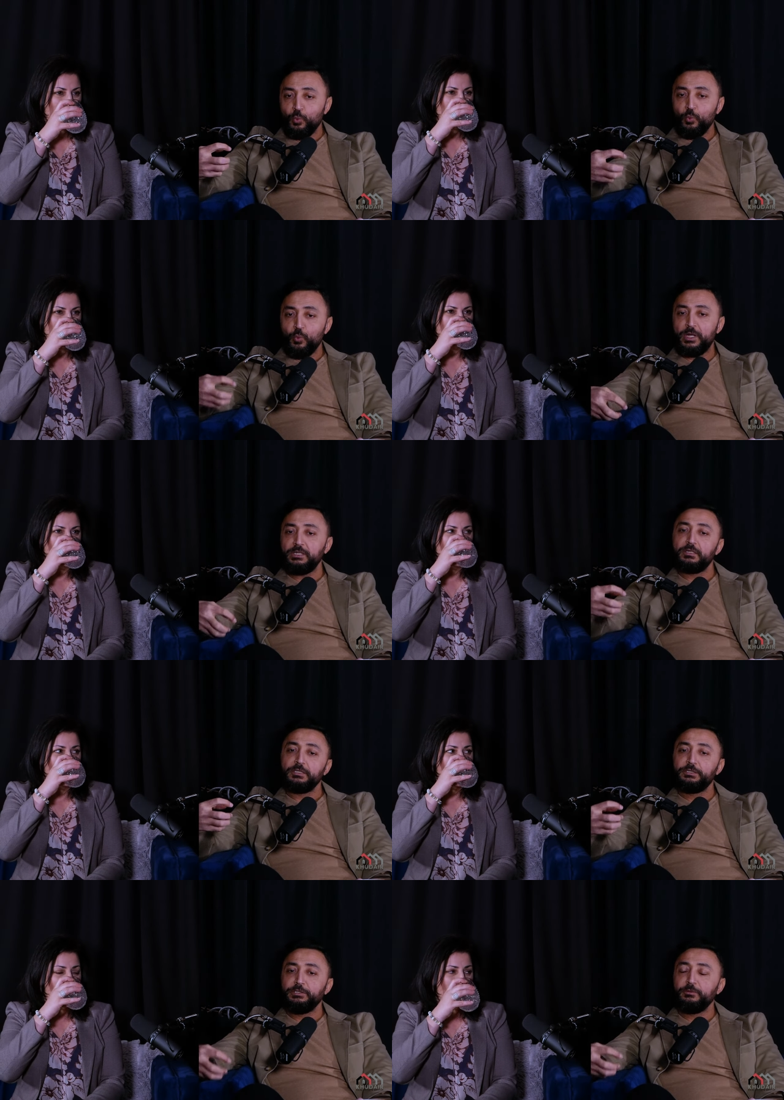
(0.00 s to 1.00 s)
Speaker 1: what
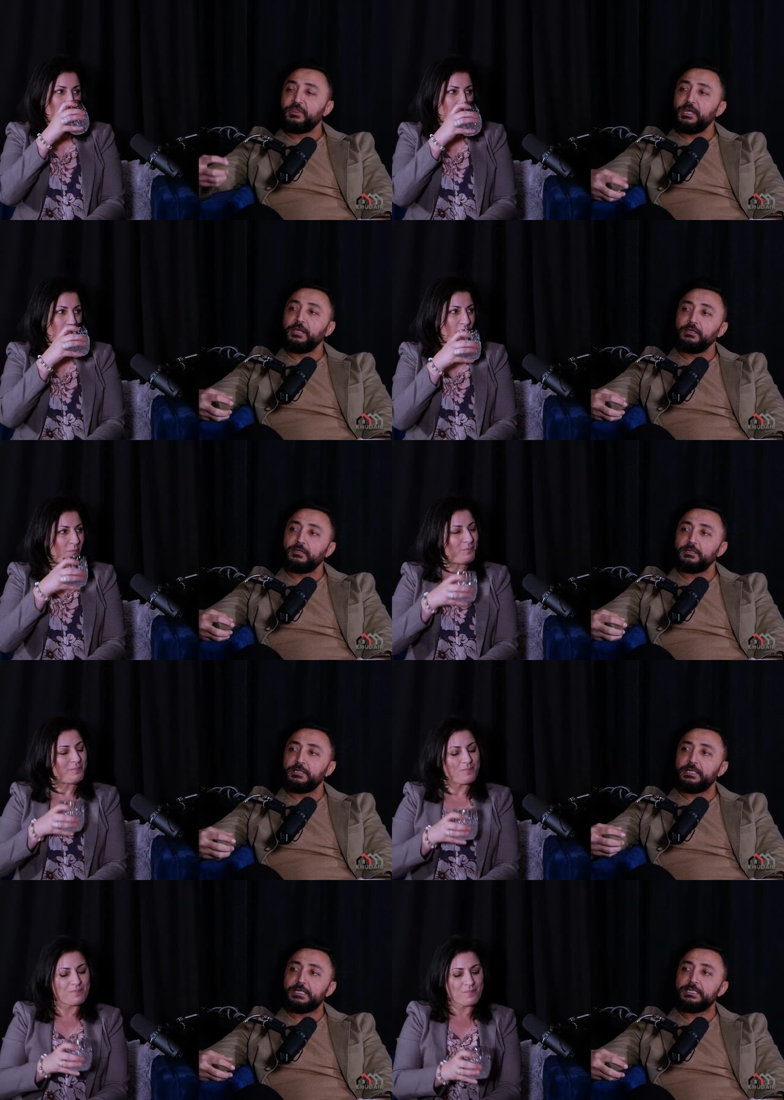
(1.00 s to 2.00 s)
do you think
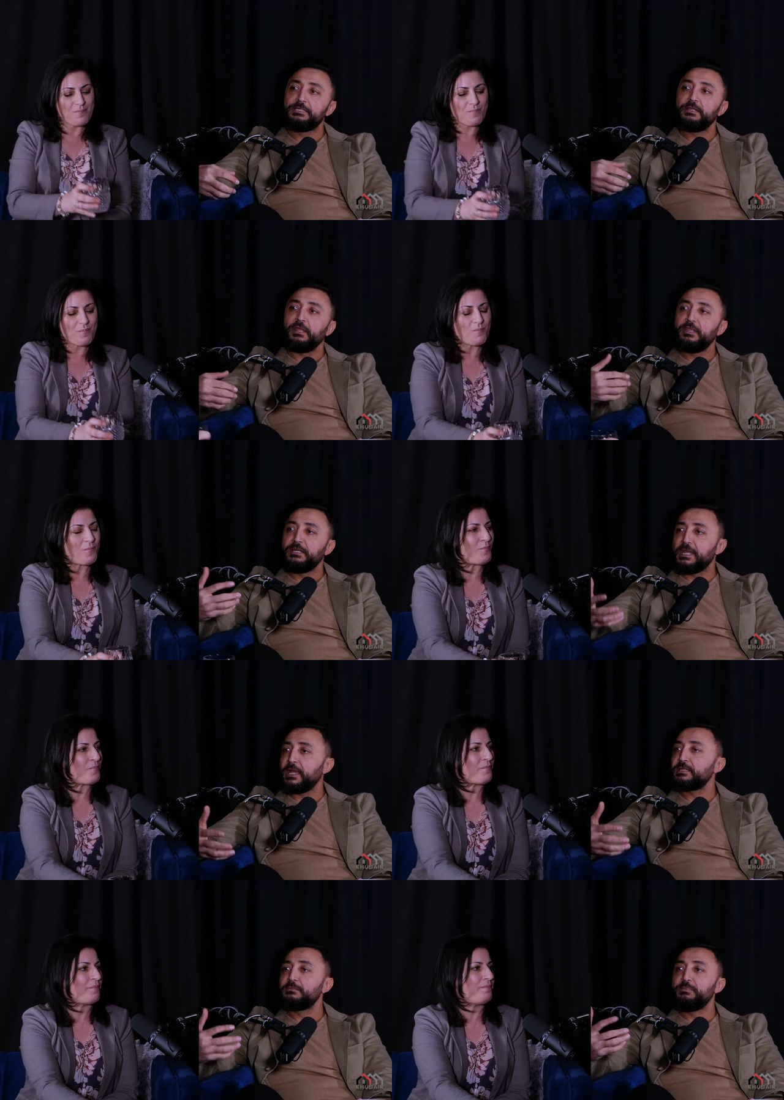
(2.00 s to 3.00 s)
is the
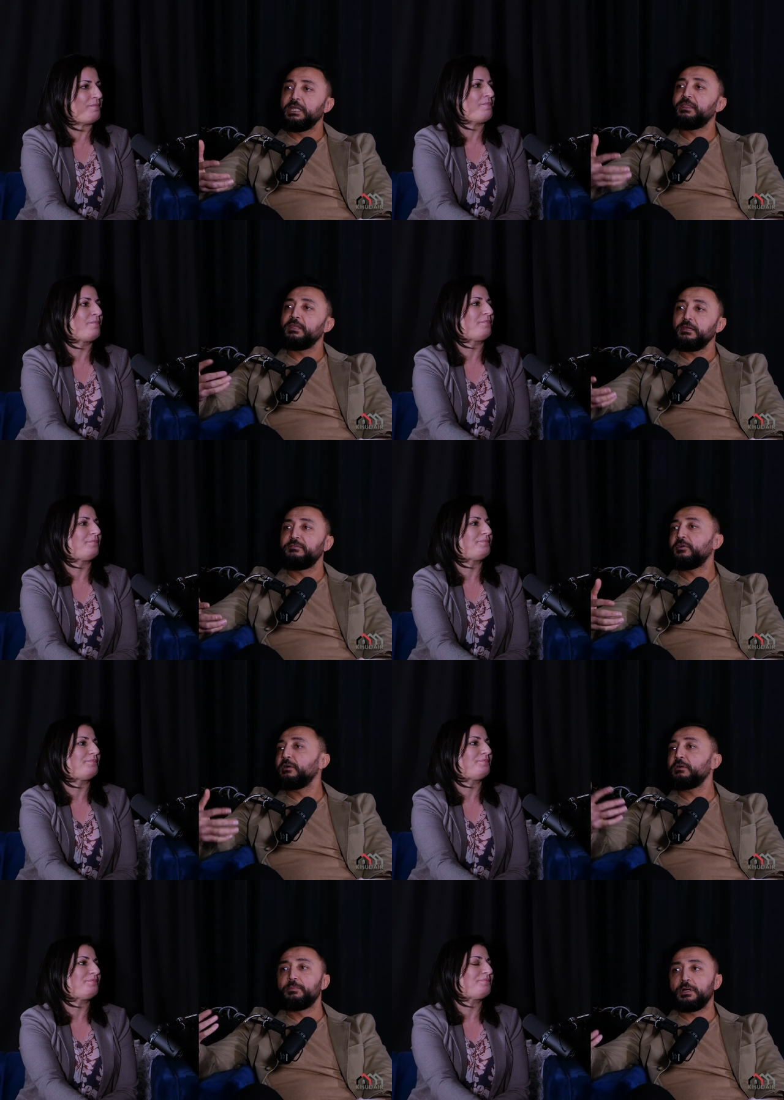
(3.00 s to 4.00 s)
next big thing
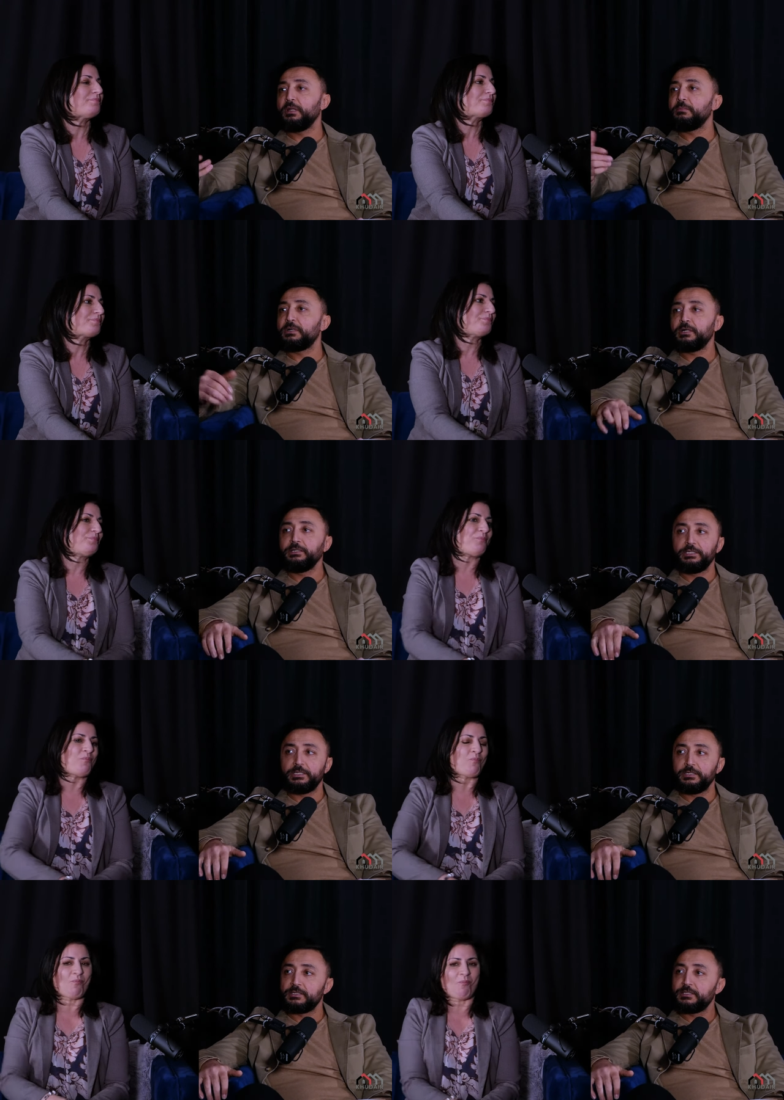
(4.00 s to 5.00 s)
for Porlamar
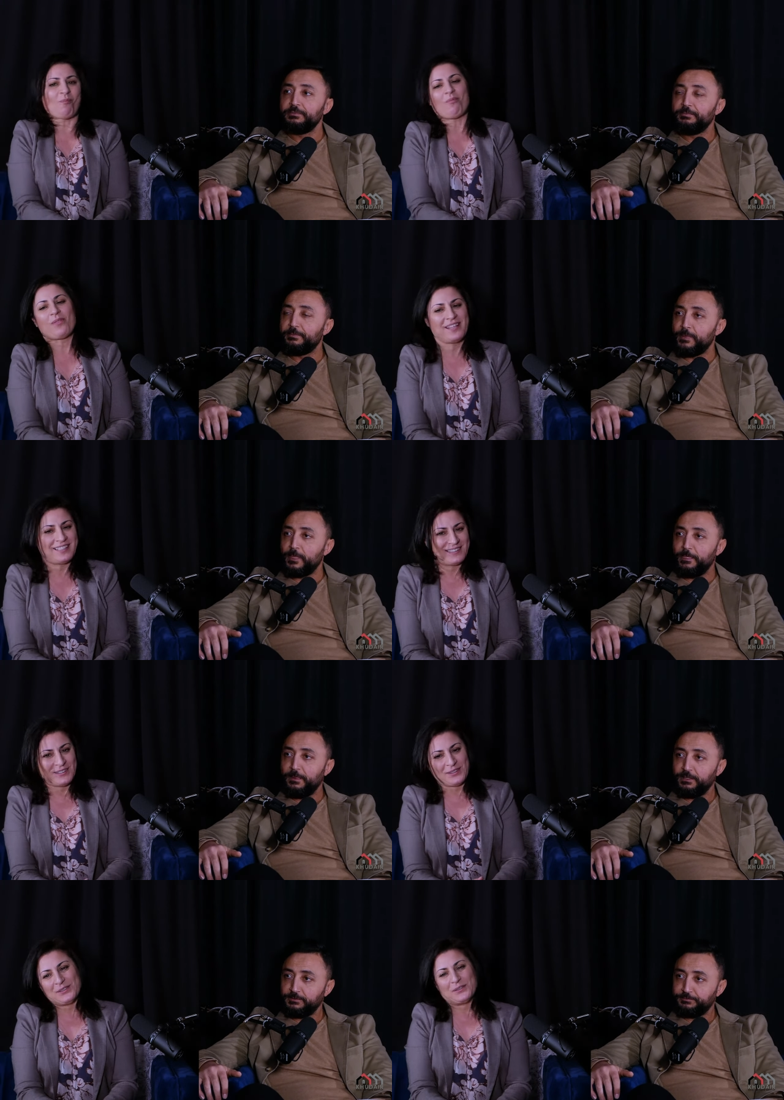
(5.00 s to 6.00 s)
interiors
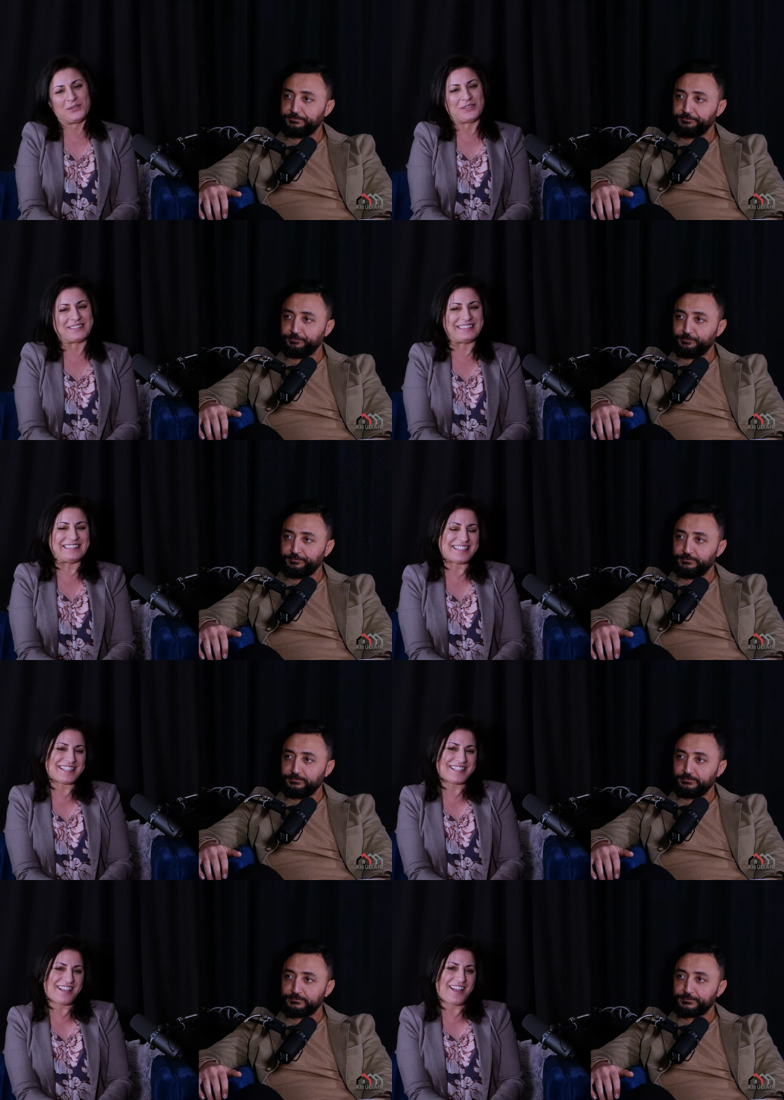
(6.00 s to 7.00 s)
Speaker 2: oh
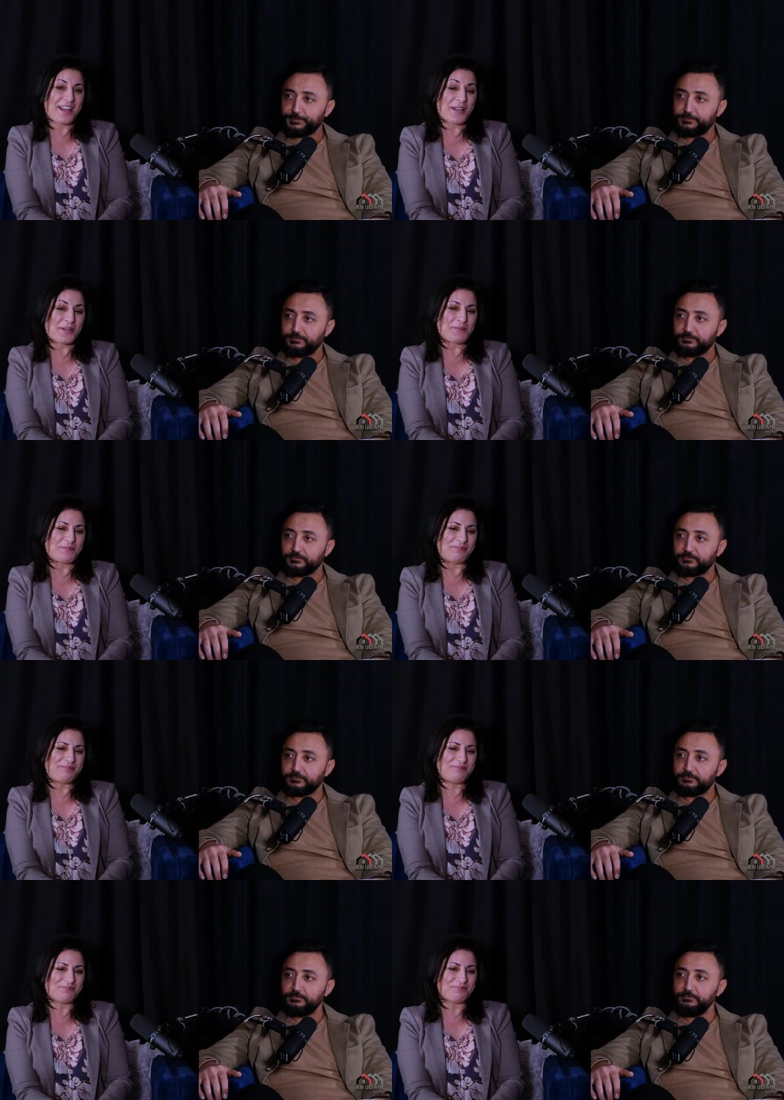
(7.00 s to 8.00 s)
goodness um,
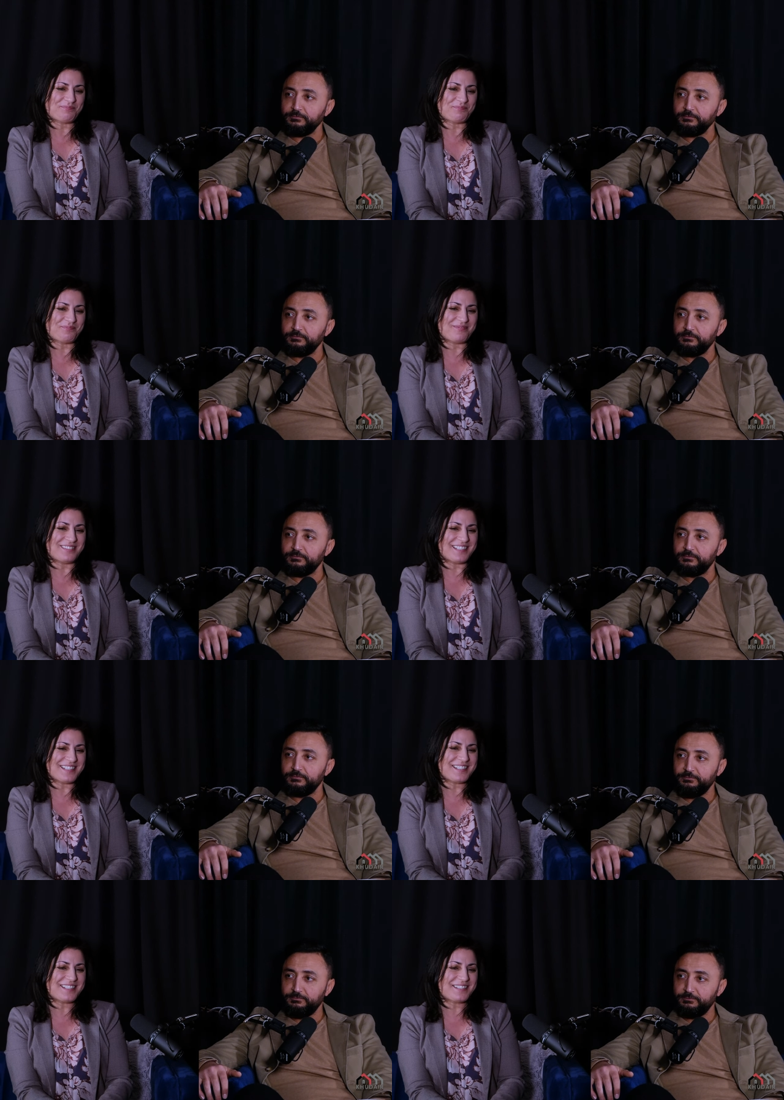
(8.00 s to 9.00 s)

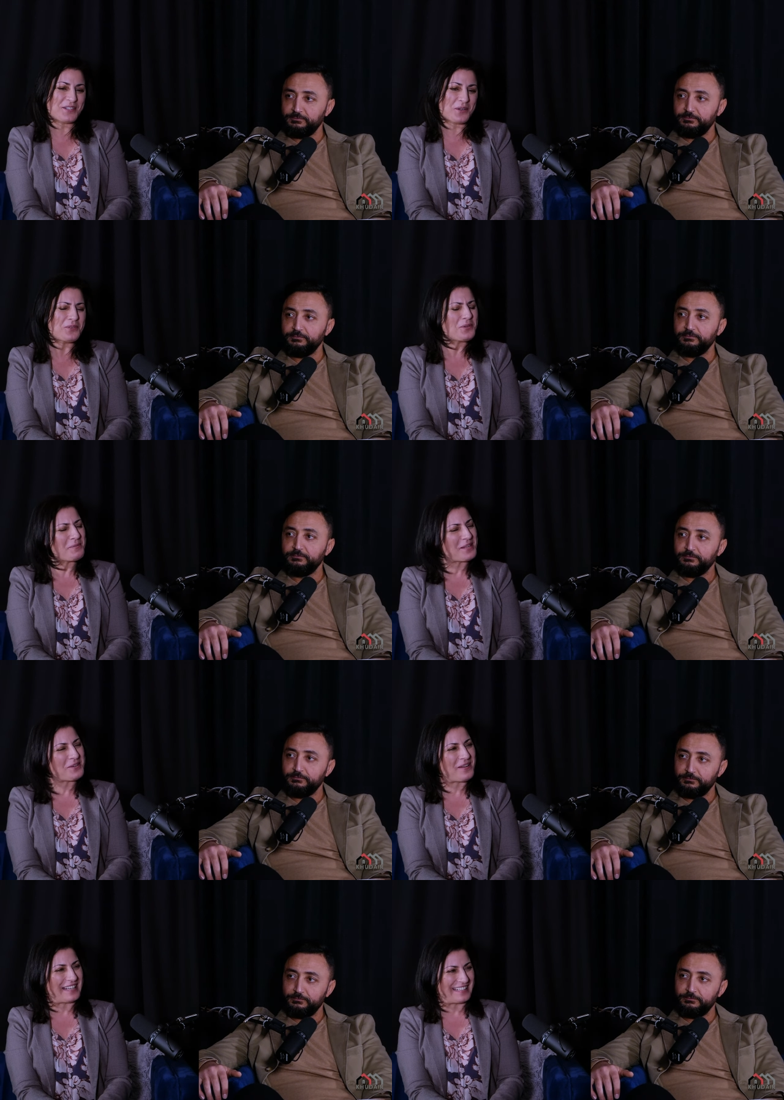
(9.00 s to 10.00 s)
there's going to be
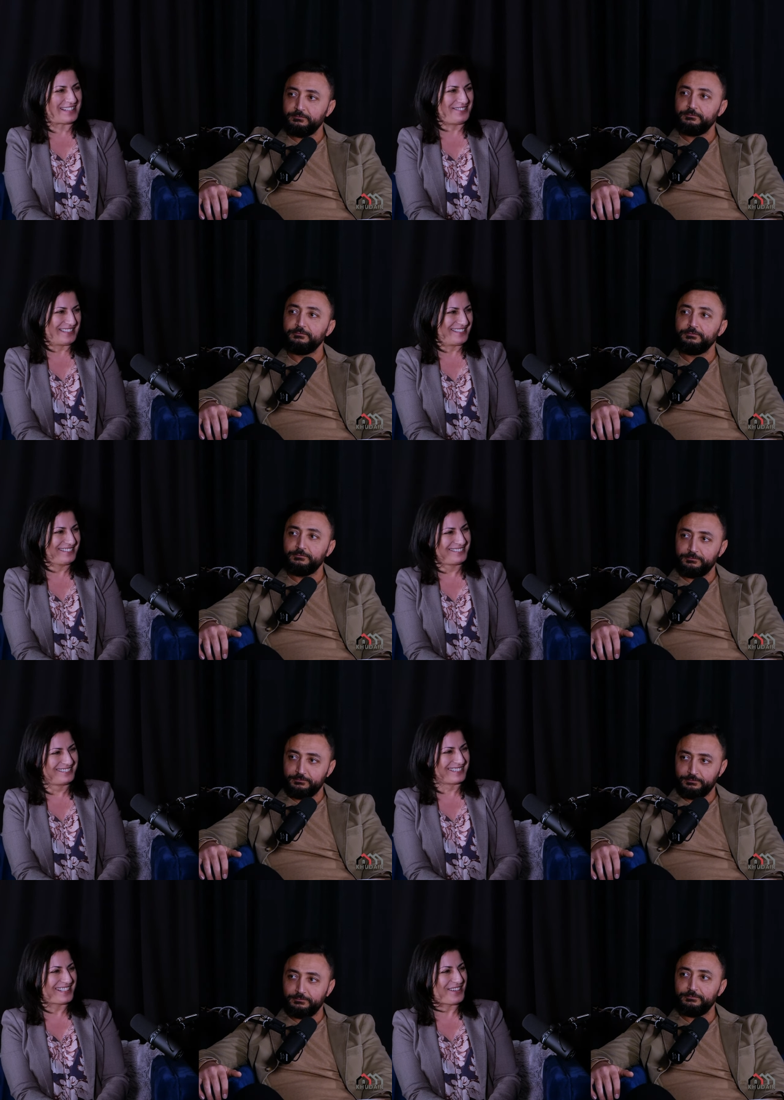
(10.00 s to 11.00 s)
quite coming
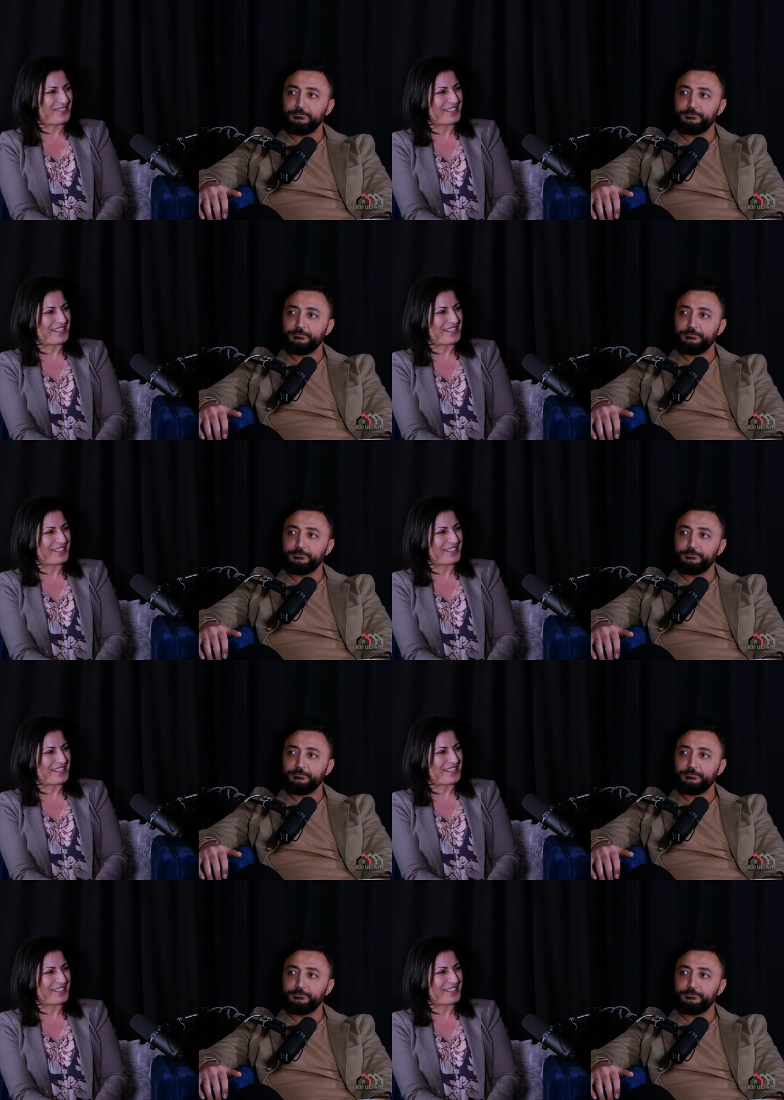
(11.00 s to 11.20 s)
coming